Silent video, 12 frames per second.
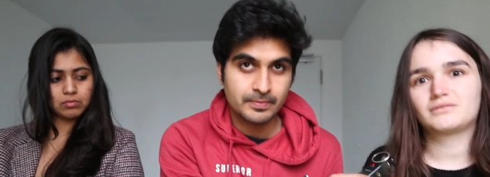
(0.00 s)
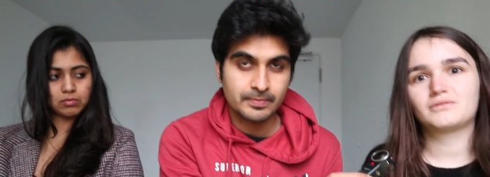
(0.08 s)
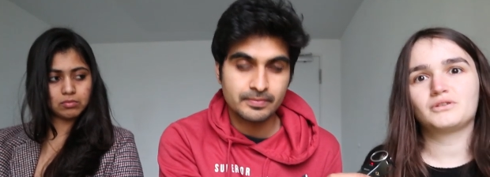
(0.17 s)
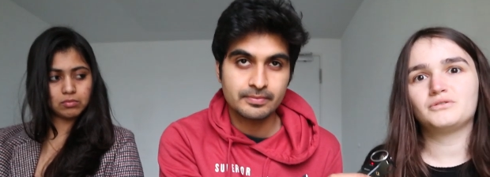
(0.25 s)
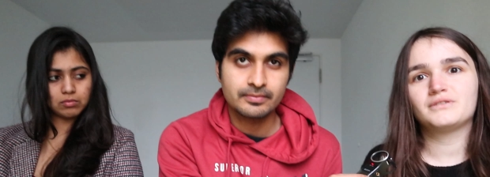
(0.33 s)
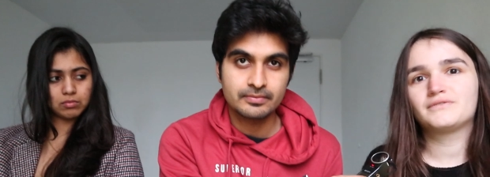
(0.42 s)

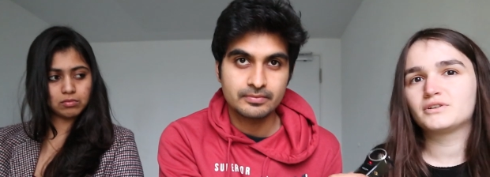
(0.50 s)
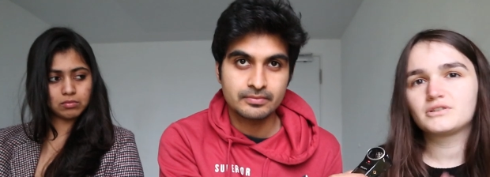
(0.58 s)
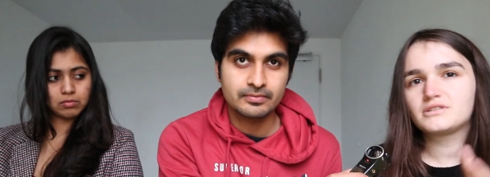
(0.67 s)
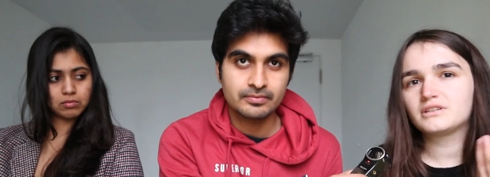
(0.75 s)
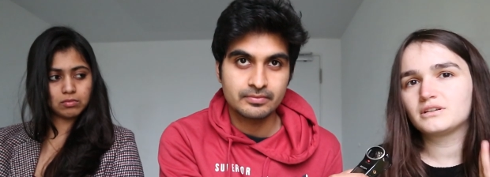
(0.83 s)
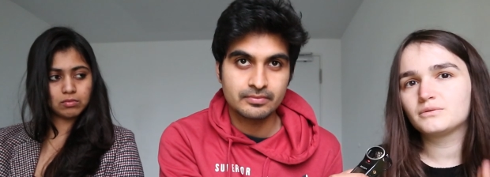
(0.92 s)
Speaker 1: the
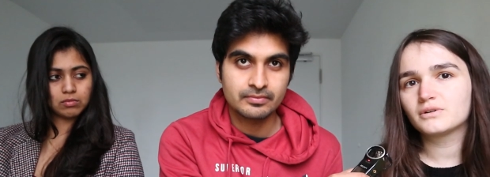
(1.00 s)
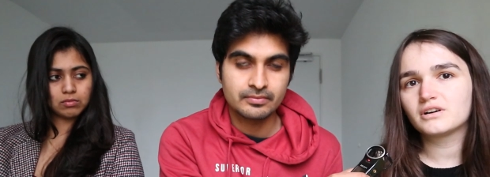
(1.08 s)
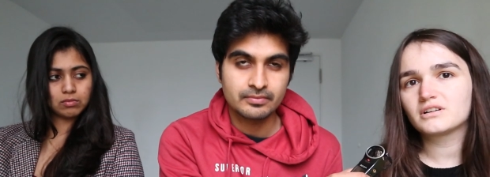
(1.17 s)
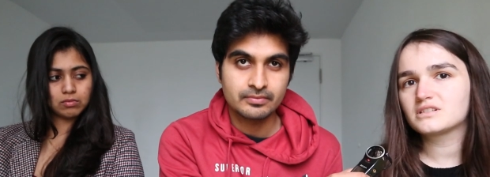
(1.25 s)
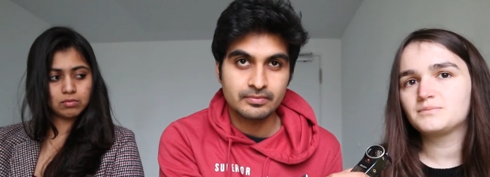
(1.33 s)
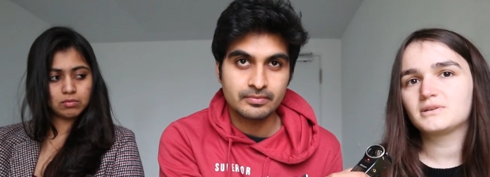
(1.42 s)
university
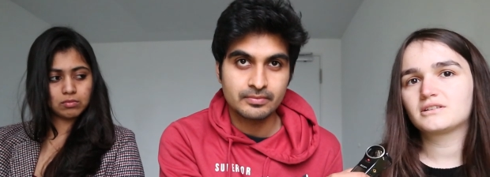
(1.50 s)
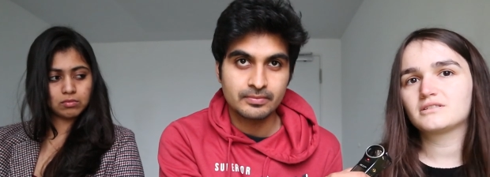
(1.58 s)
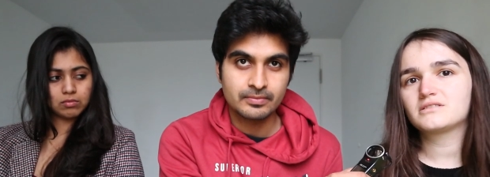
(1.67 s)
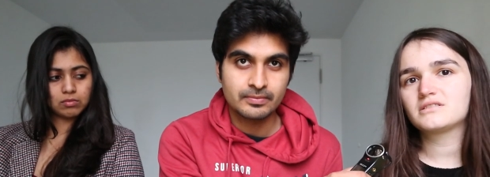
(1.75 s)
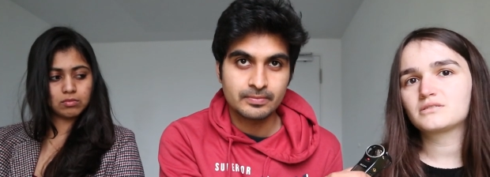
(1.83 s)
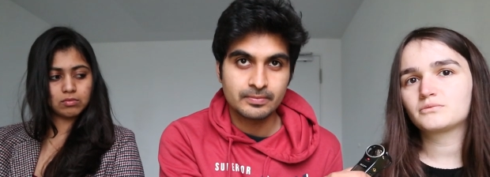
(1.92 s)
works,
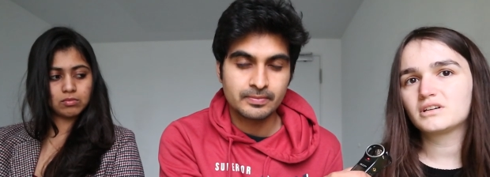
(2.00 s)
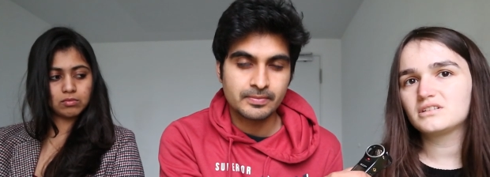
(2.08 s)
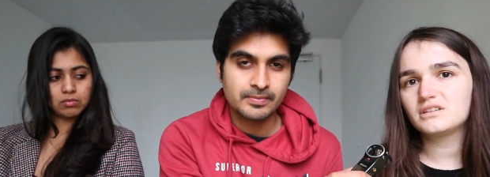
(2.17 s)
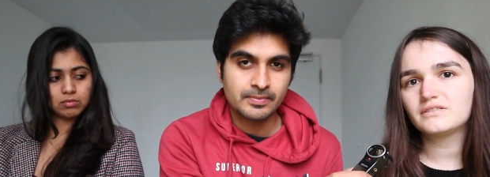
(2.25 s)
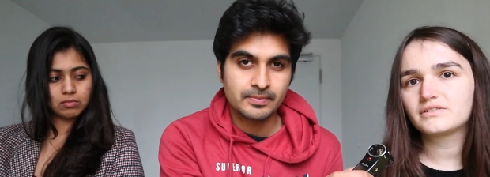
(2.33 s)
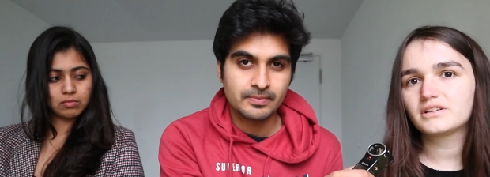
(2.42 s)
because it's quite
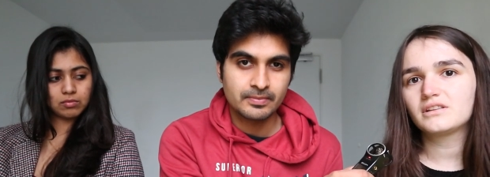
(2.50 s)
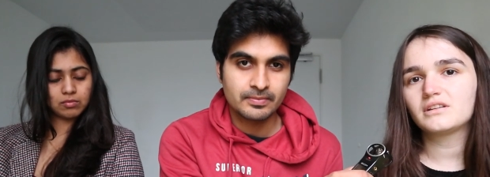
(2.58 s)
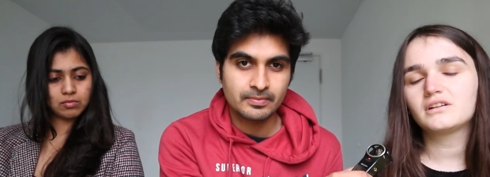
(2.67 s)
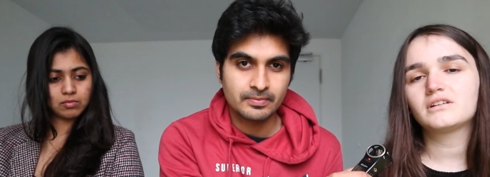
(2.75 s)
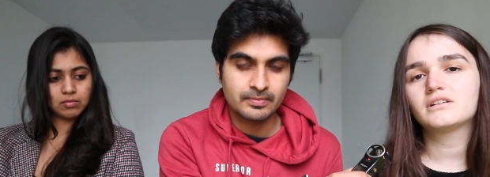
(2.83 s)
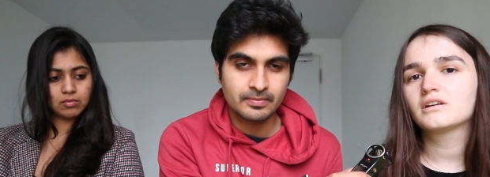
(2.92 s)
different
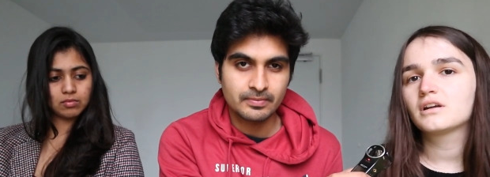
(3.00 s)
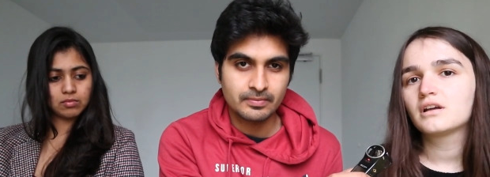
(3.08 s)
there.